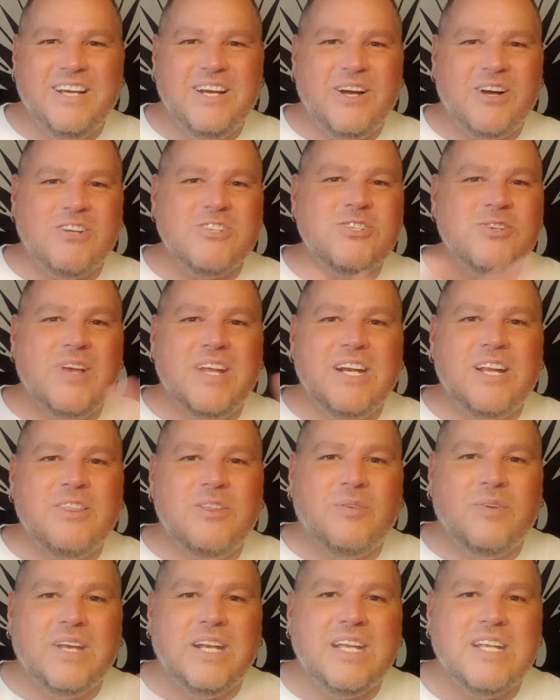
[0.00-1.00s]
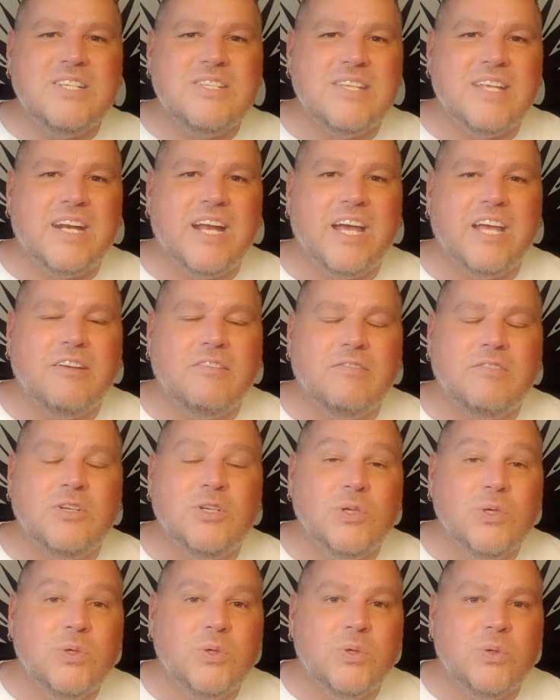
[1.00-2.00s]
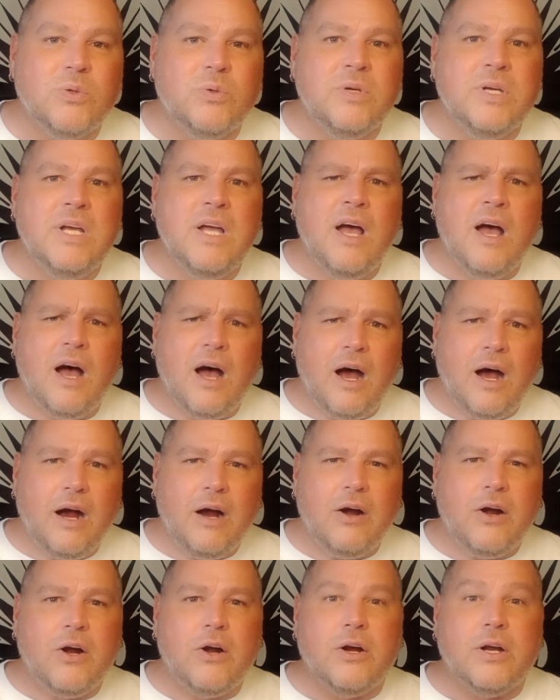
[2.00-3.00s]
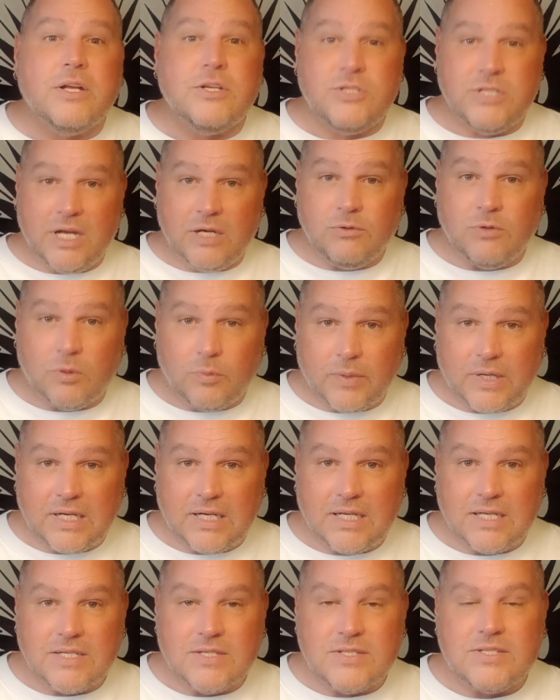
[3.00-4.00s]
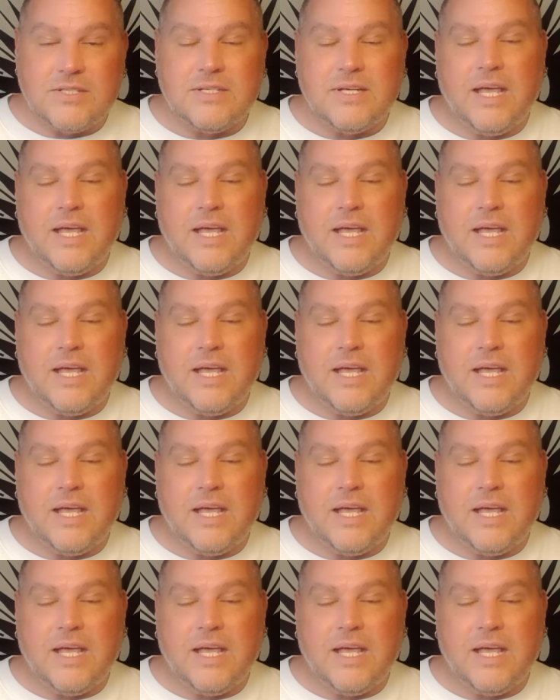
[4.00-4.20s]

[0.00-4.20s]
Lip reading: Also, any of the readings that I do are general readings.